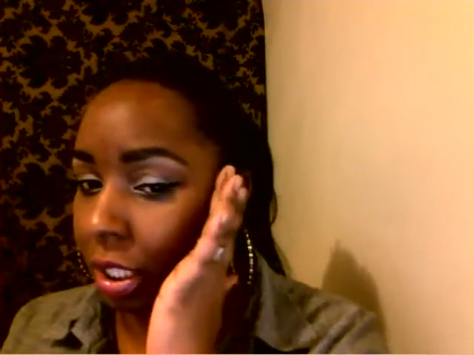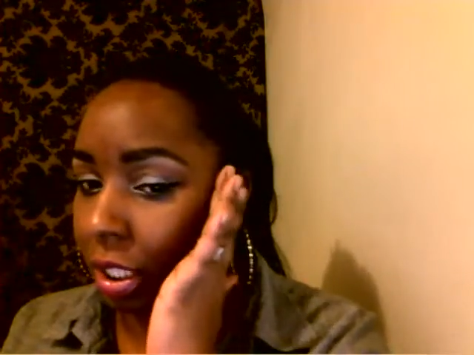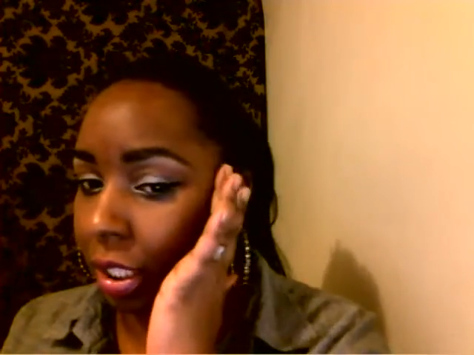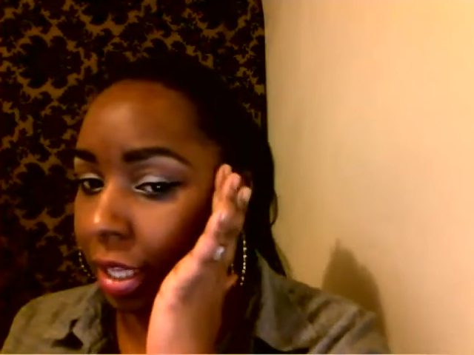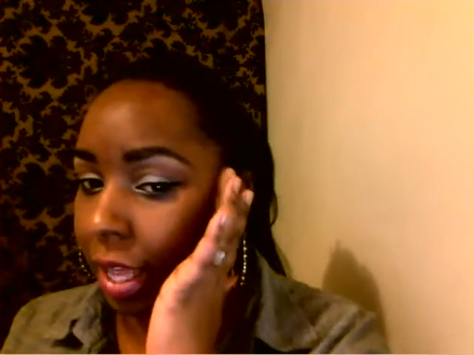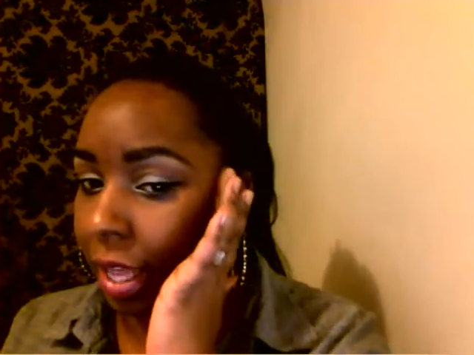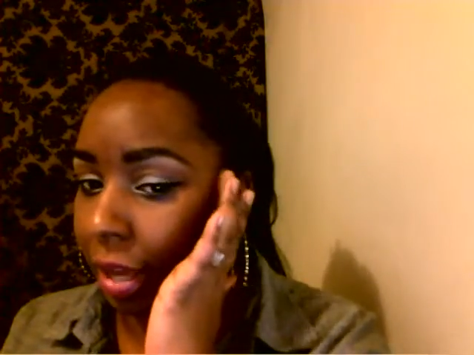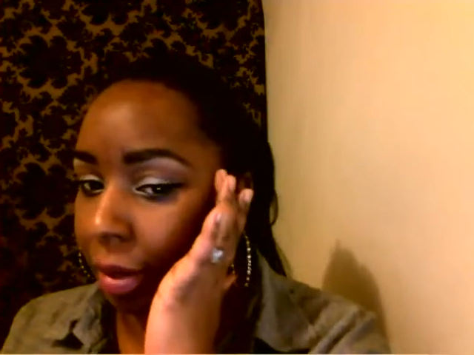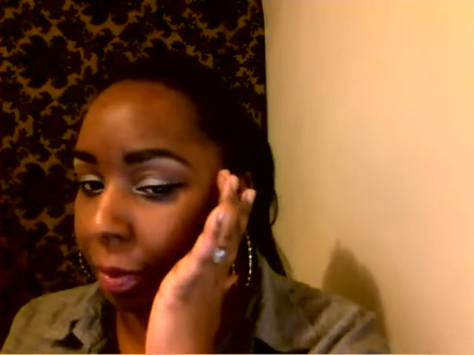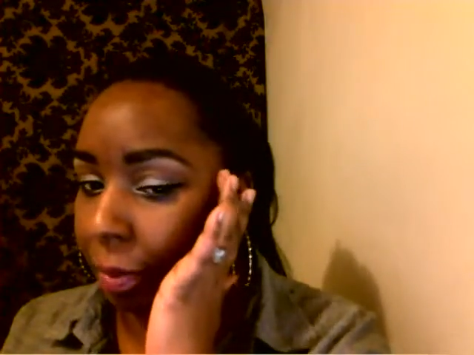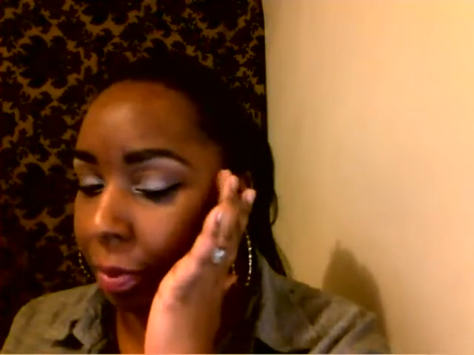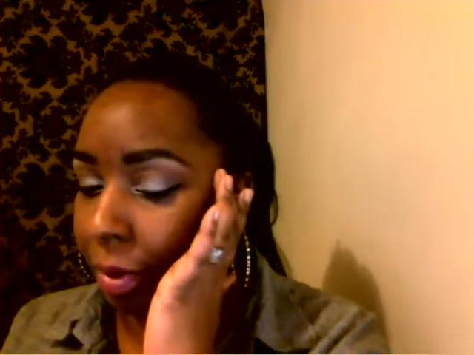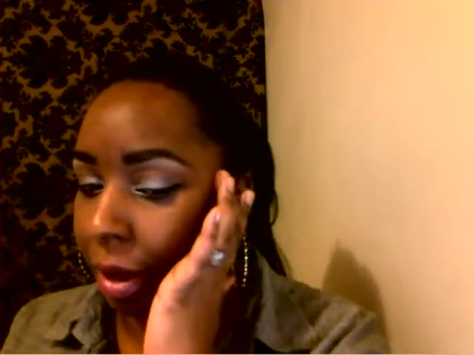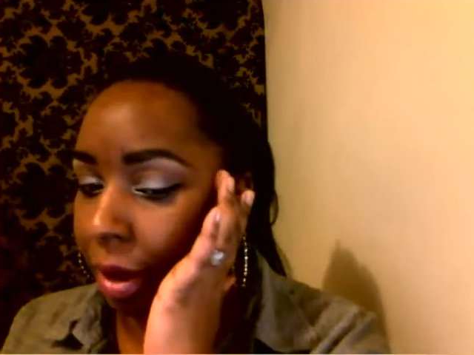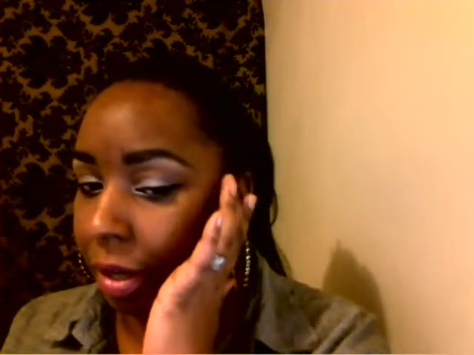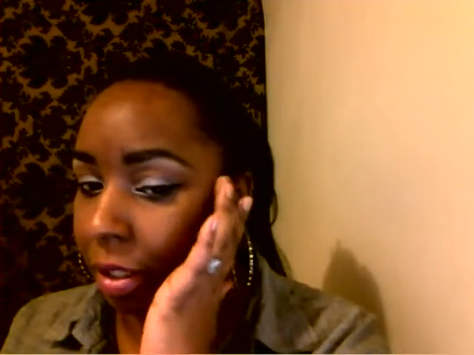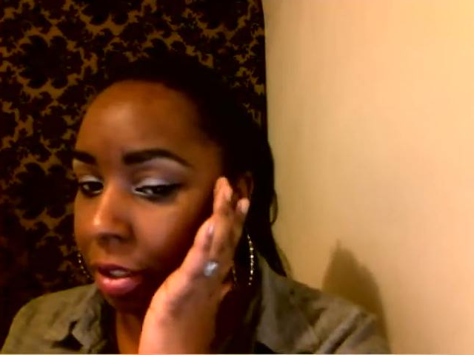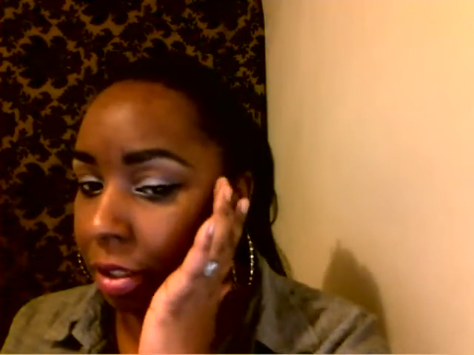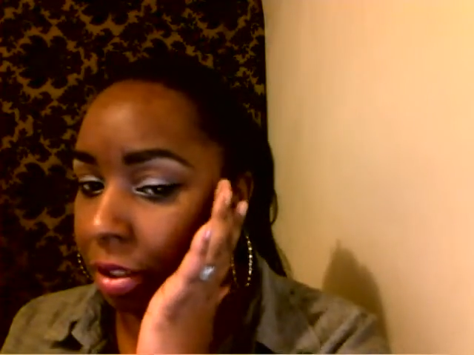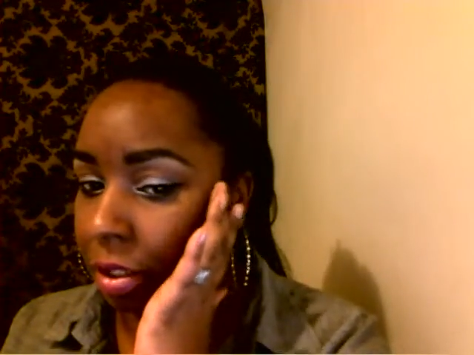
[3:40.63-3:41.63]
allow the
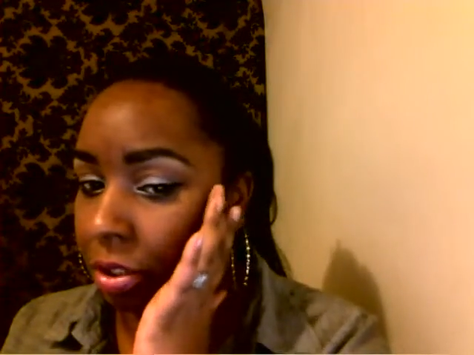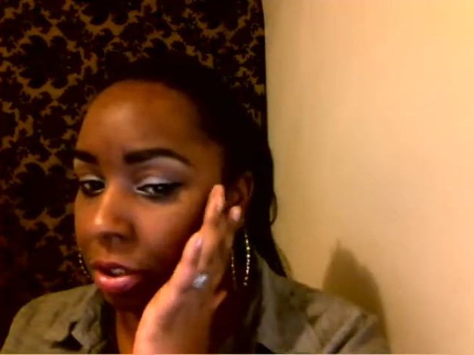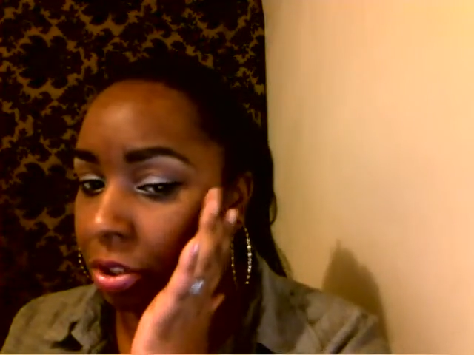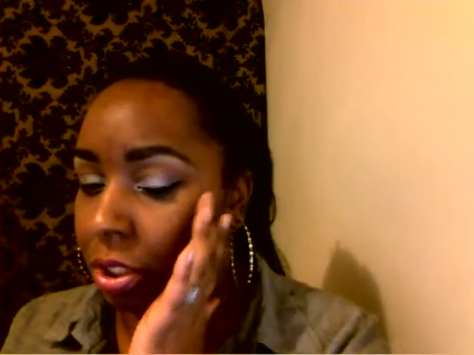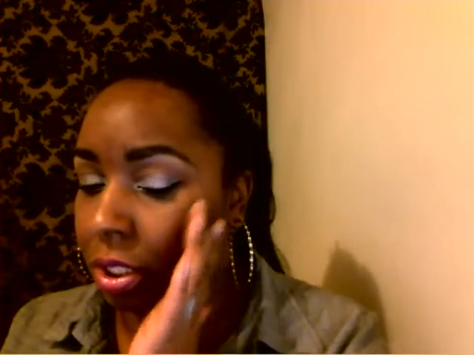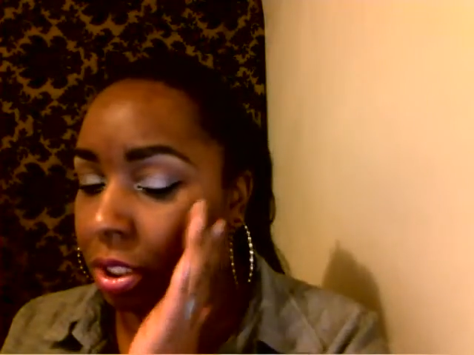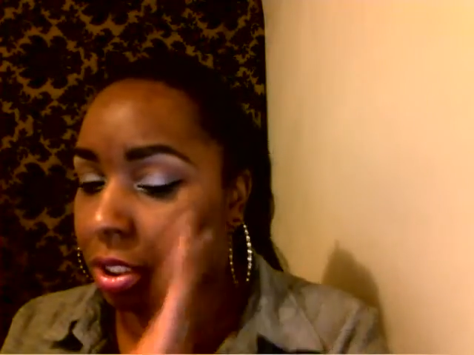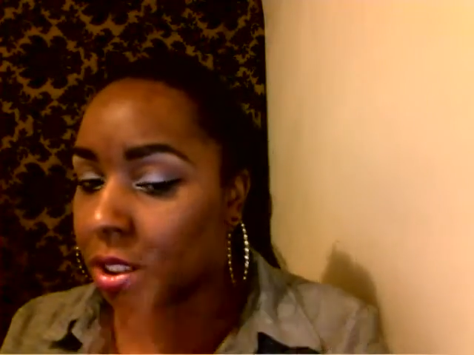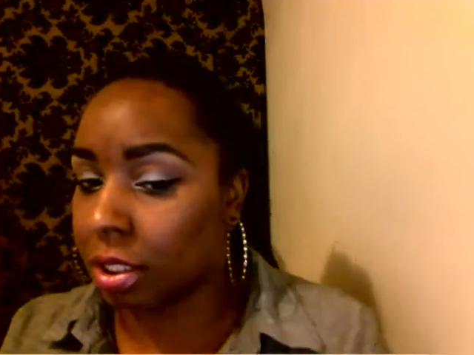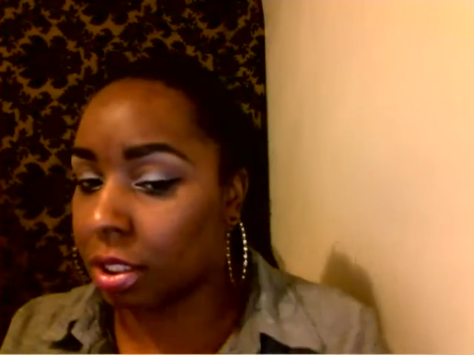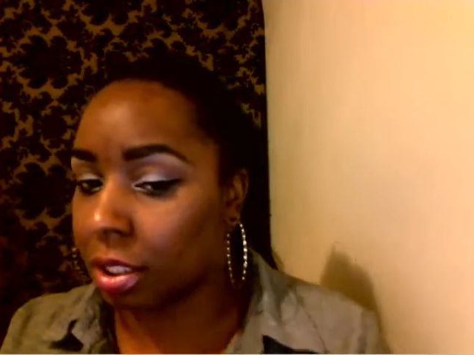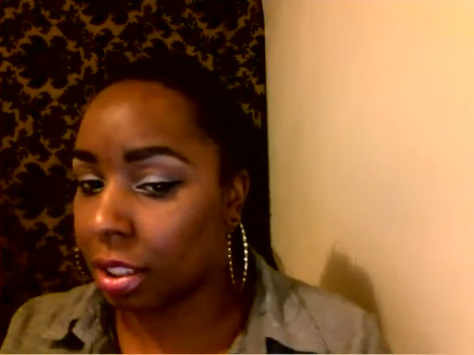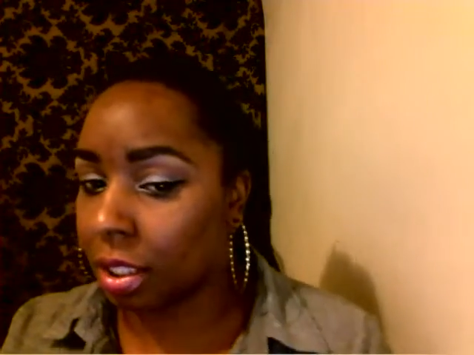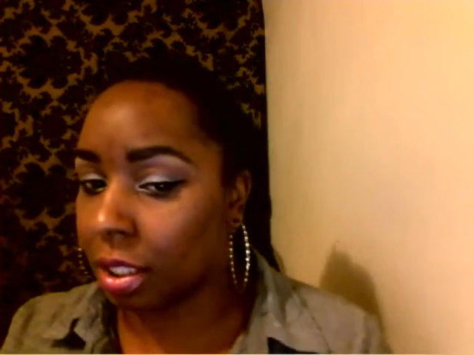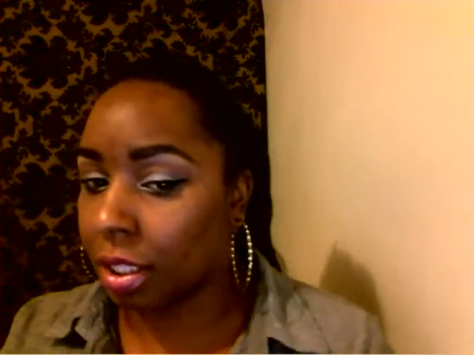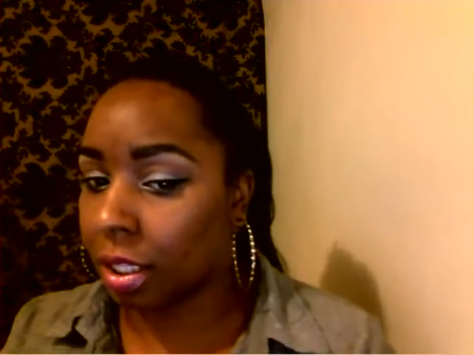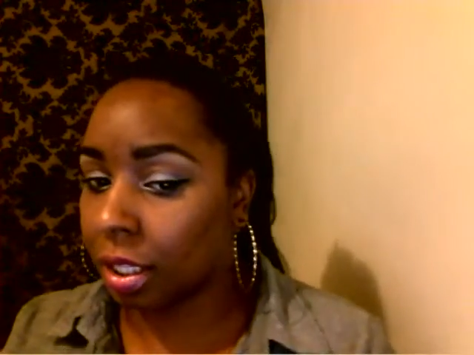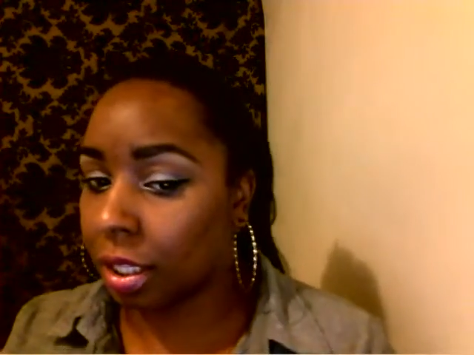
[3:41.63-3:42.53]
product to just